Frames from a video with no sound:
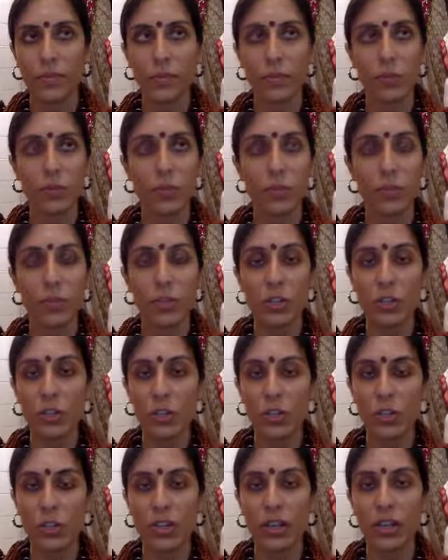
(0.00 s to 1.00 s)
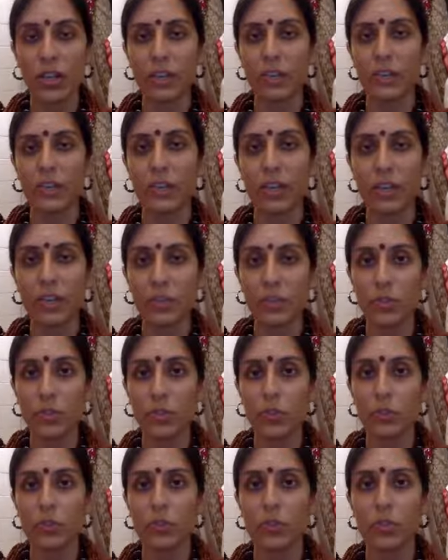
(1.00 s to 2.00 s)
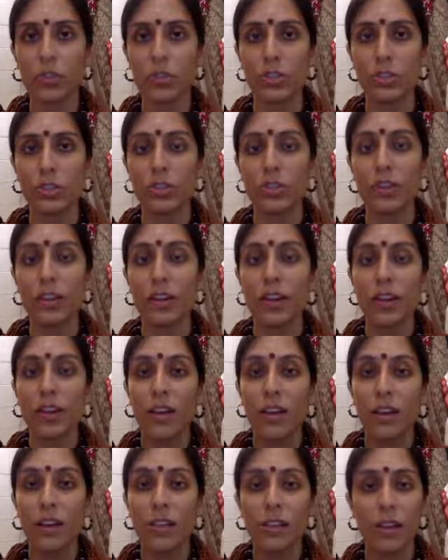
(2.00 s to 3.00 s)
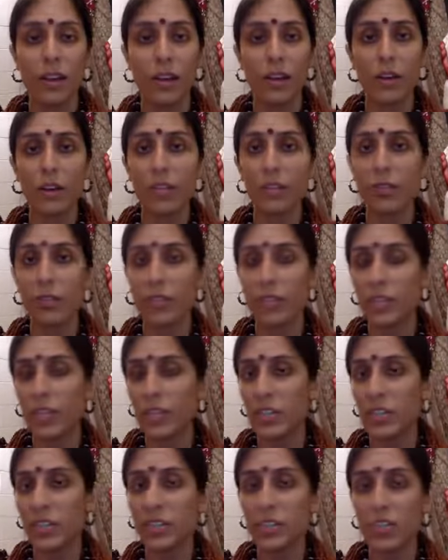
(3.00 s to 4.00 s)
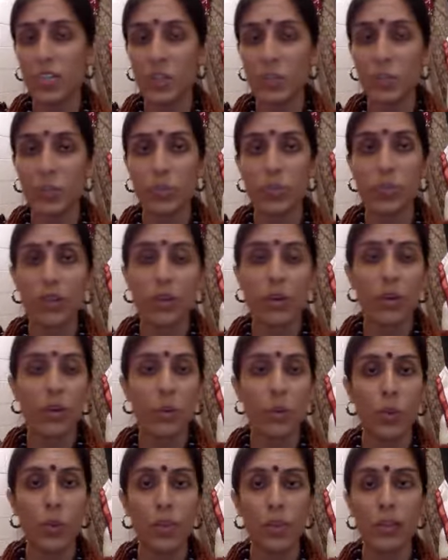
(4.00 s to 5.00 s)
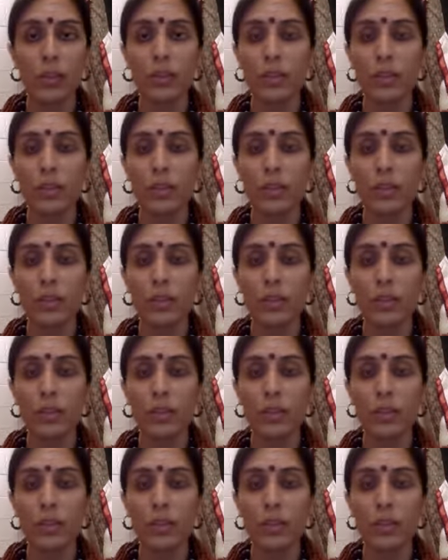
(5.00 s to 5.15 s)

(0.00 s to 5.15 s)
spiritual life, life solutions, love, relationships, wealth,